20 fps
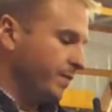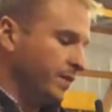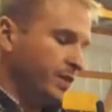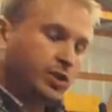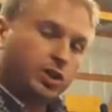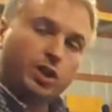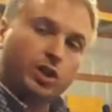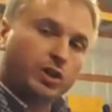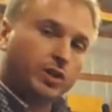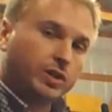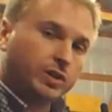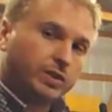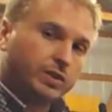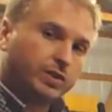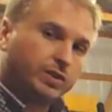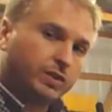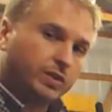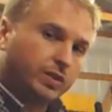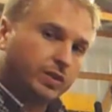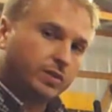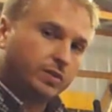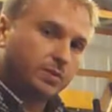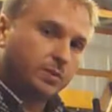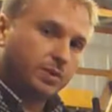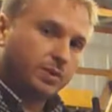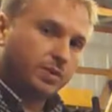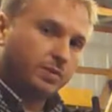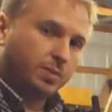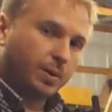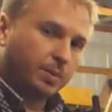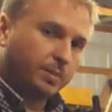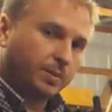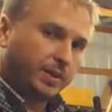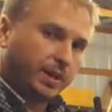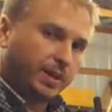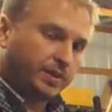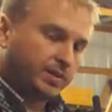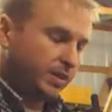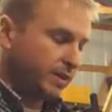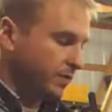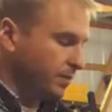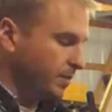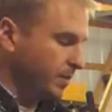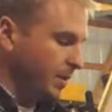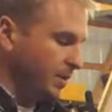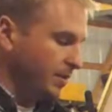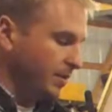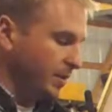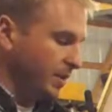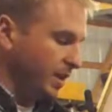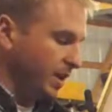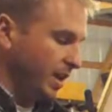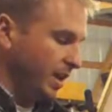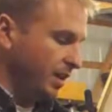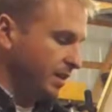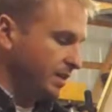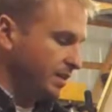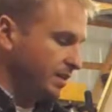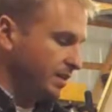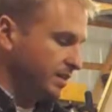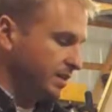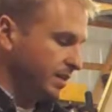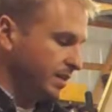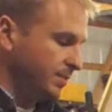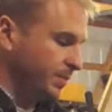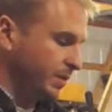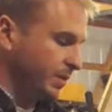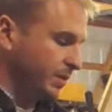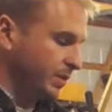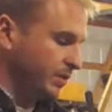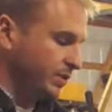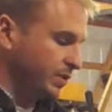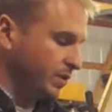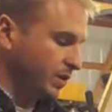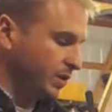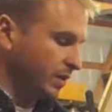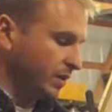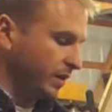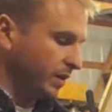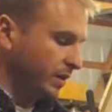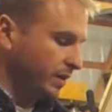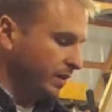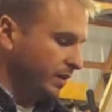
turns. So this one, you probably can't see it from there, but the end tip here is turning.